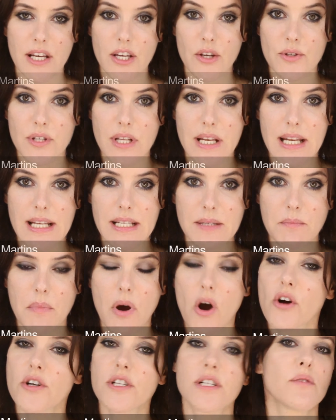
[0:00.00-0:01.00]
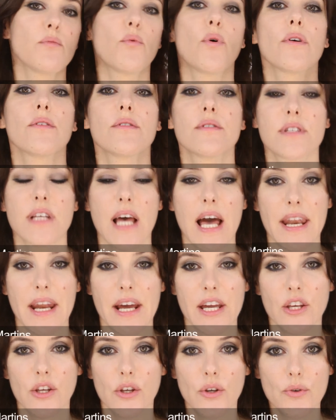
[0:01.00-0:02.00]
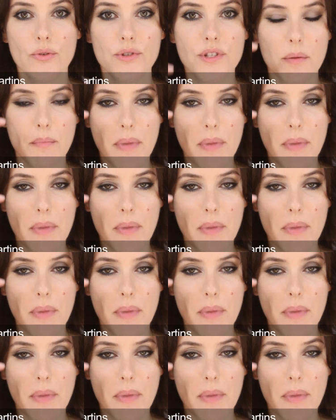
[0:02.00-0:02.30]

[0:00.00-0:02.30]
I used the Liz Martin ones, and I used